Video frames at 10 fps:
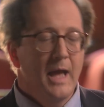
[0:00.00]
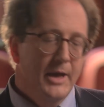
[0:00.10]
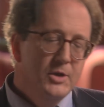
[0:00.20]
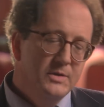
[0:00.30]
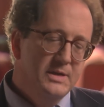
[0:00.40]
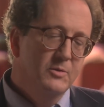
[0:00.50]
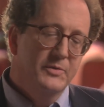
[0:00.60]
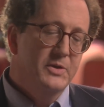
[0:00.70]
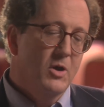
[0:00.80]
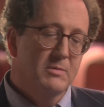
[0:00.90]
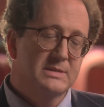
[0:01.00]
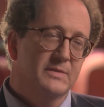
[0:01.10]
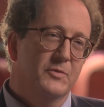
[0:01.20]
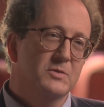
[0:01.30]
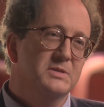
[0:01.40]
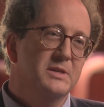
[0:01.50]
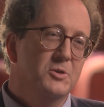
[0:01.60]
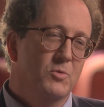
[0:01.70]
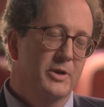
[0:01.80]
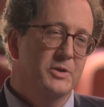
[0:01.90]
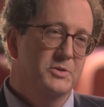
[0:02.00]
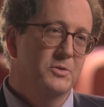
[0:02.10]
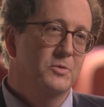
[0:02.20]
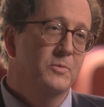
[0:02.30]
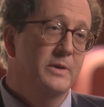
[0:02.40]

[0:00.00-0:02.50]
how do you deal with the arguments? The first thing you want to do